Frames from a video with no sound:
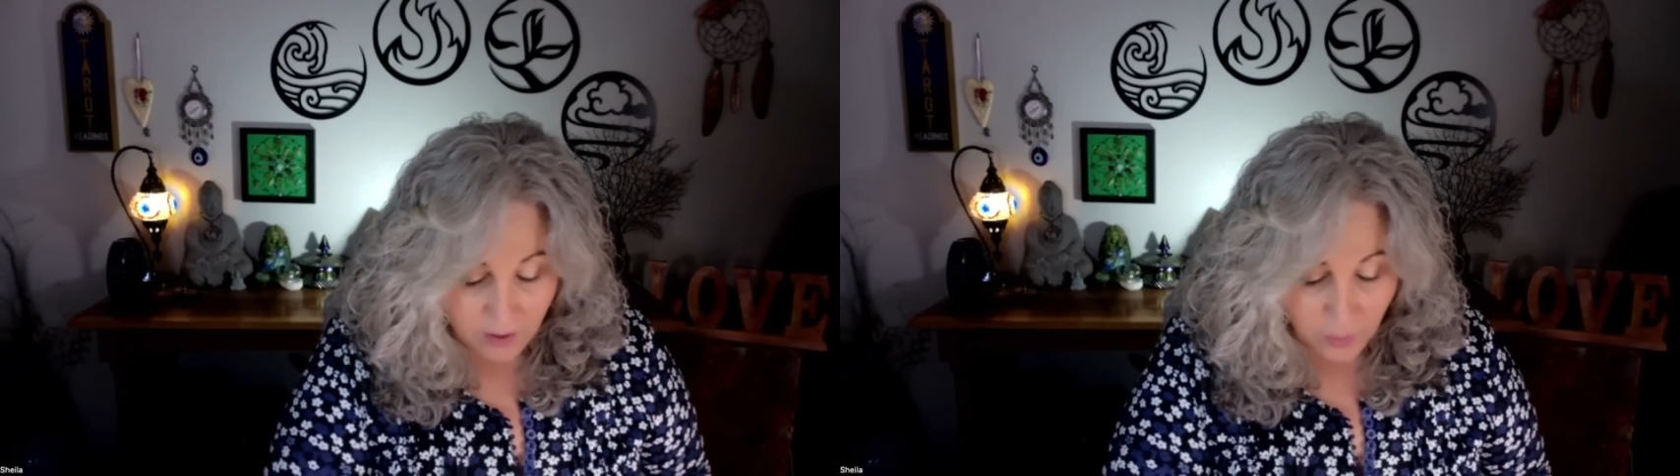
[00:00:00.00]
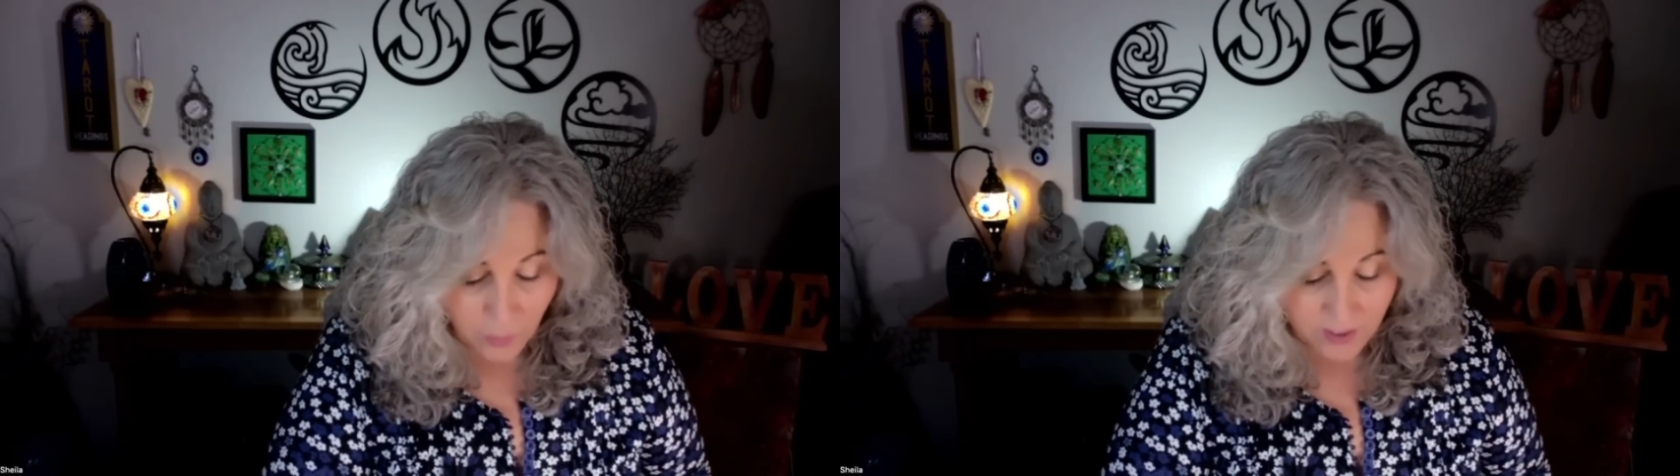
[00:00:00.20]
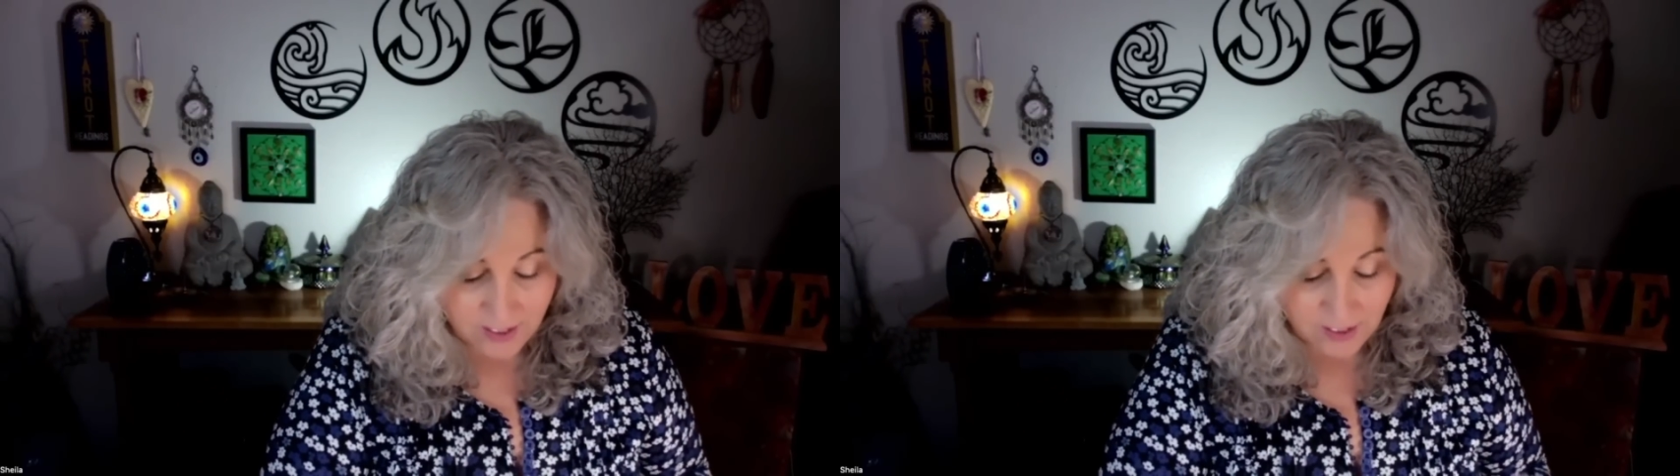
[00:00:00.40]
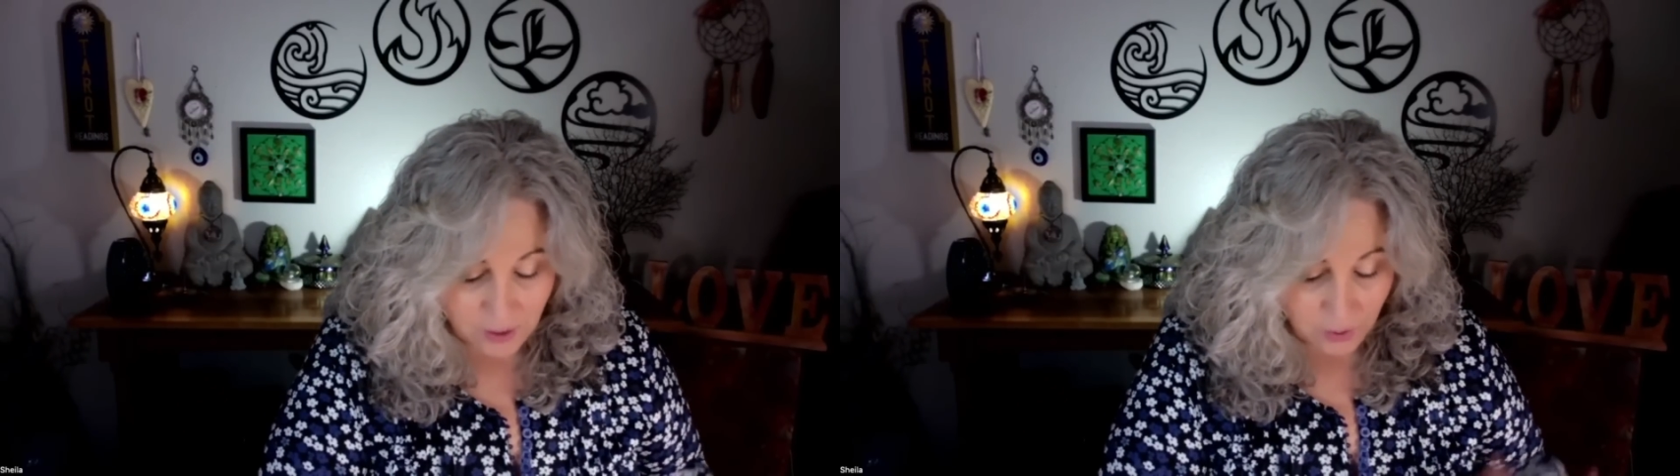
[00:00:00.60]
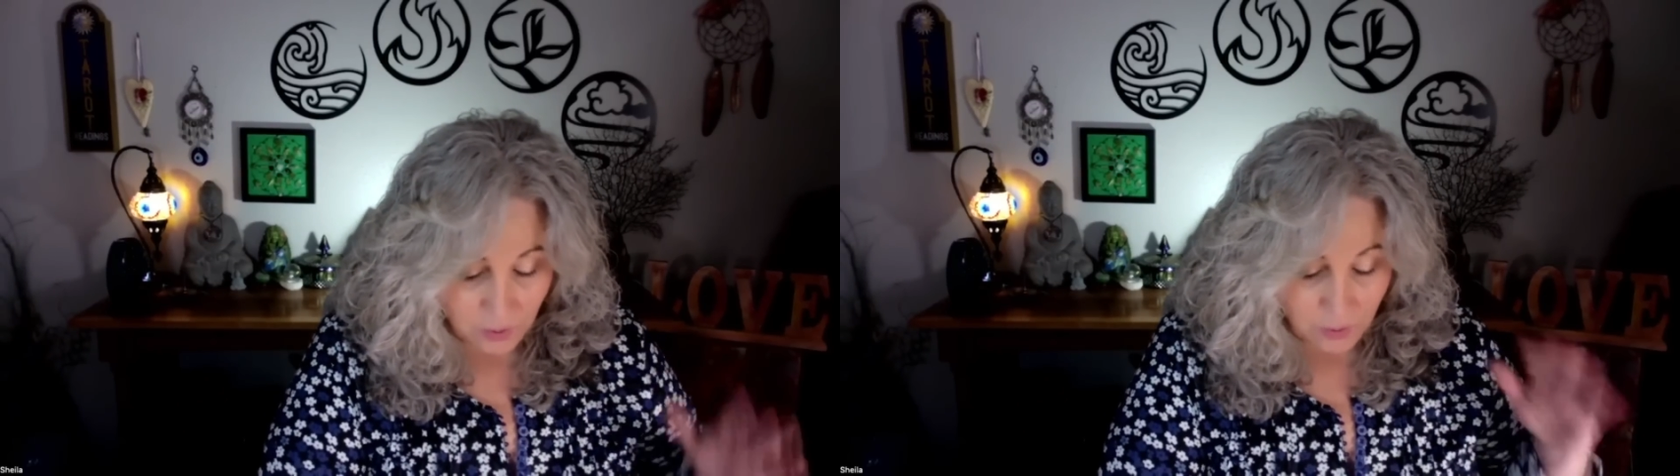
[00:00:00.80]
wants
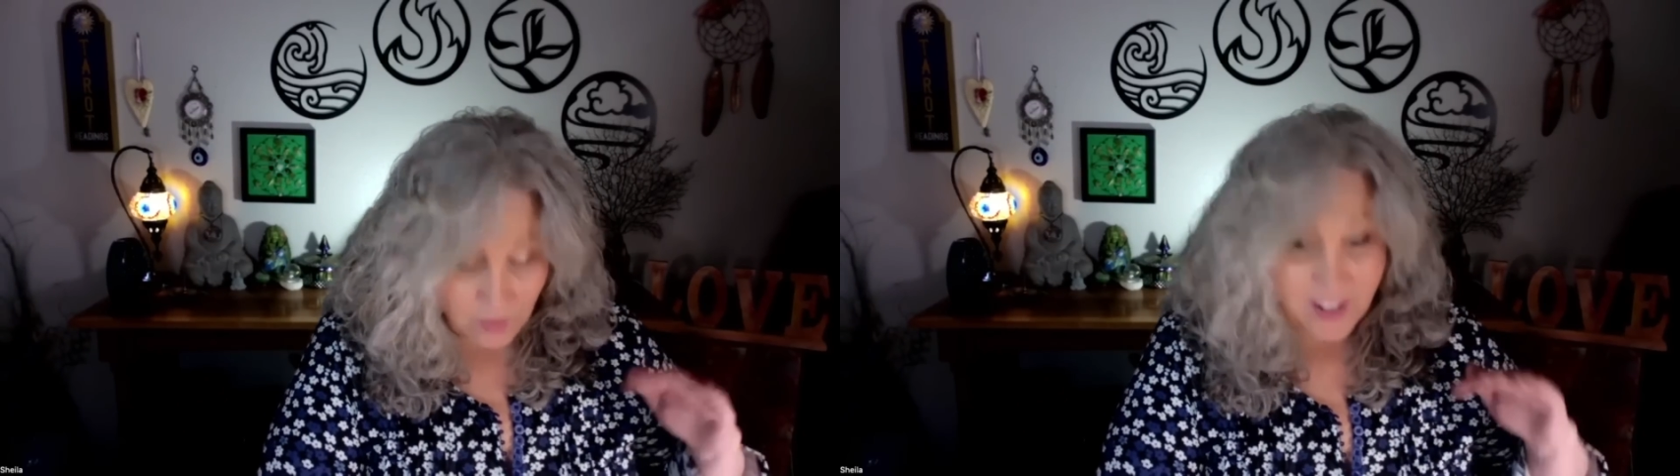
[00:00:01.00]
to